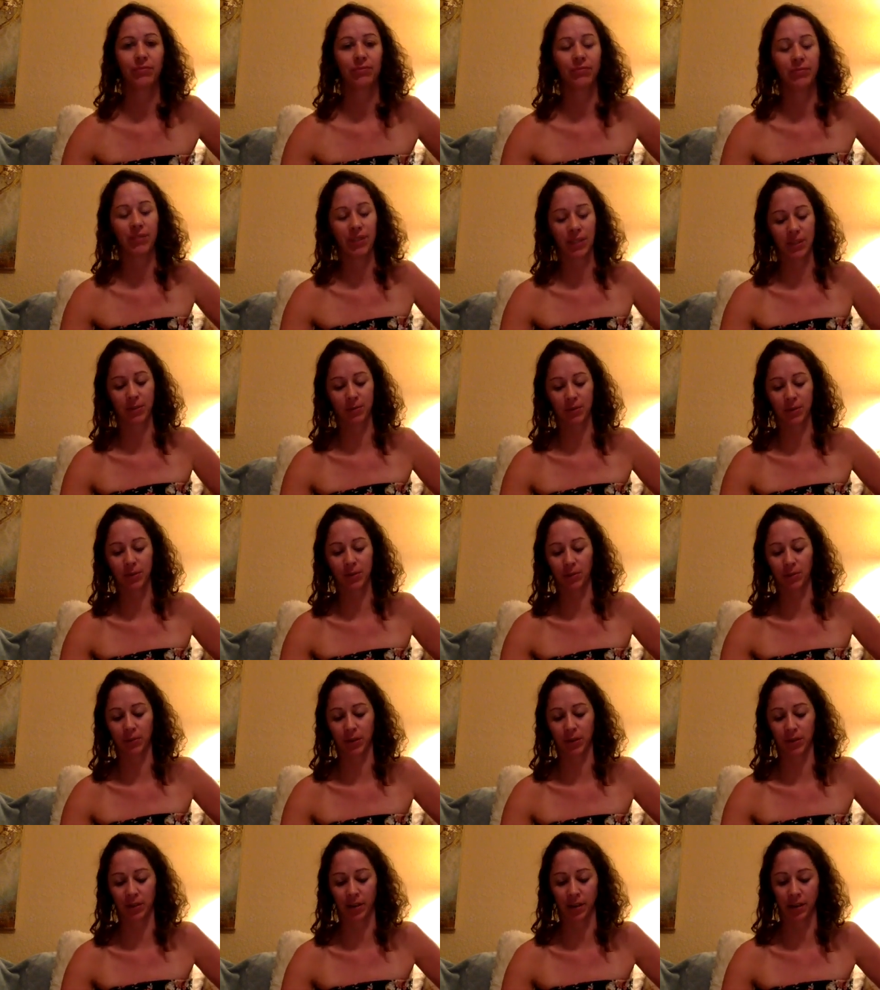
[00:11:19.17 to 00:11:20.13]
This was the
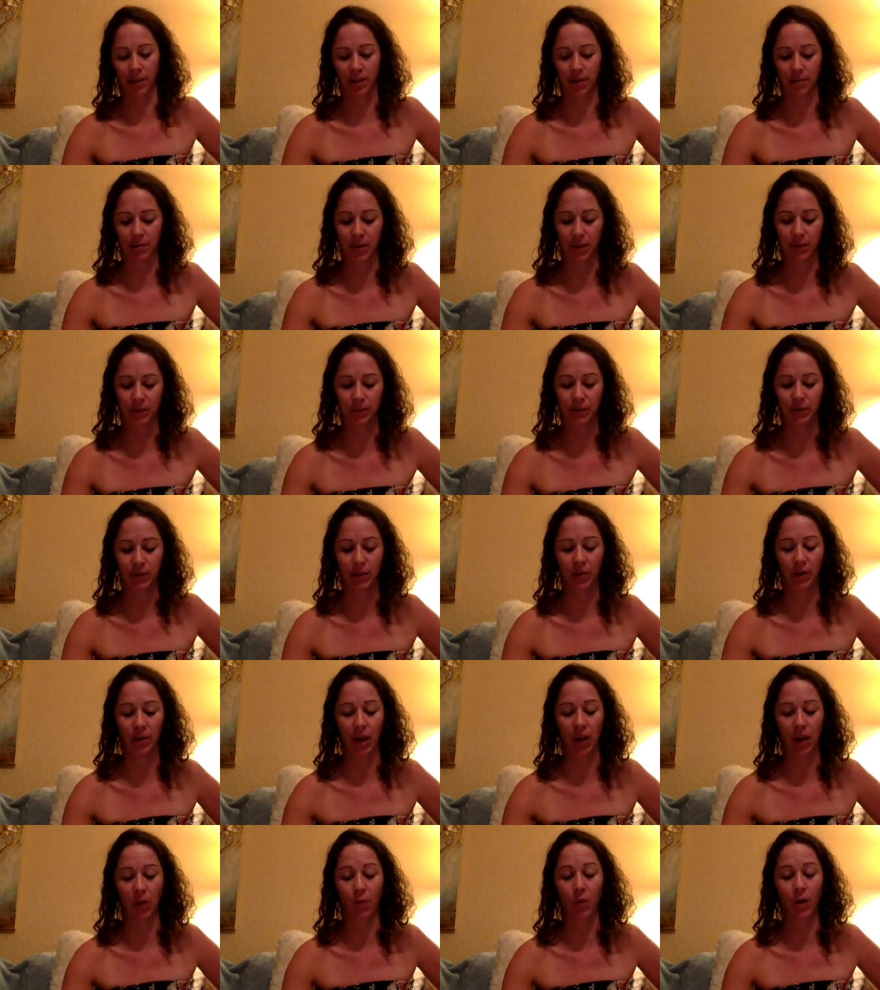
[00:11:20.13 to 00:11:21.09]
one that got me.
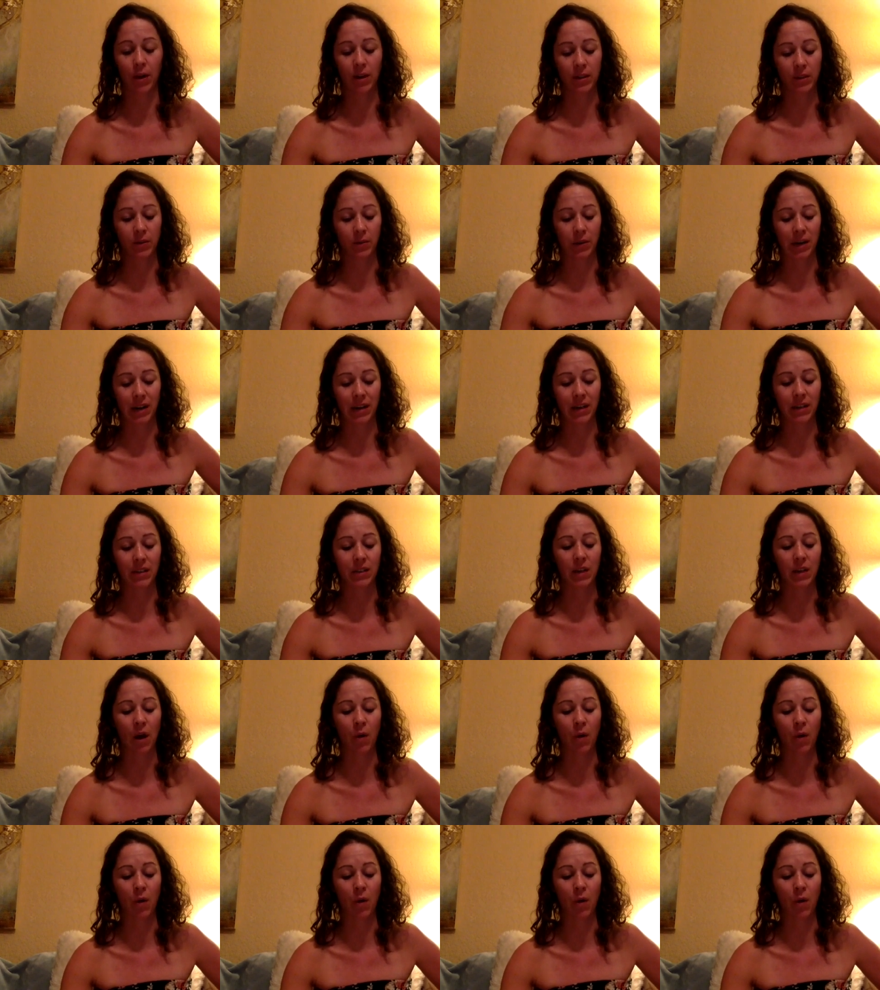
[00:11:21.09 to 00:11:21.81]
Okay, what is awareness?